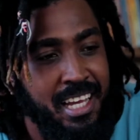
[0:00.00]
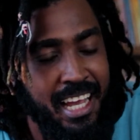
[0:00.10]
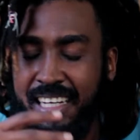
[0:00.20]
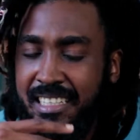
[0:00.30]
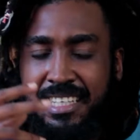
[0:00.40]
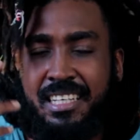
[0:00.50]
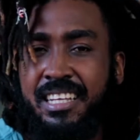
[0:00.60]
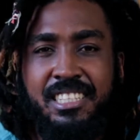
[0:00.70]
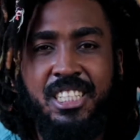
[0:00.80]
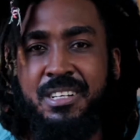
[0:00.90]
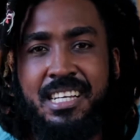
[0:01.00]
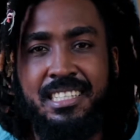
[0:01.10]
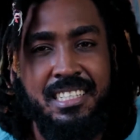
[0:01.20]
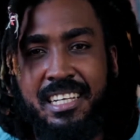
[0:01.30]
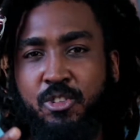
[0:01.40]
Anything nature
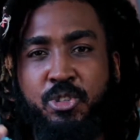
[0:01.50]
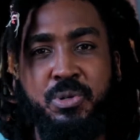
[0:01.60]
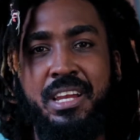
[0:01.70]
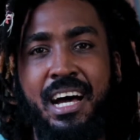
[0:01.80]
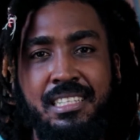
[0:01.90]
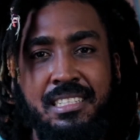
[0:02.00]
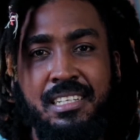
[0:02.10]
related, I could do that.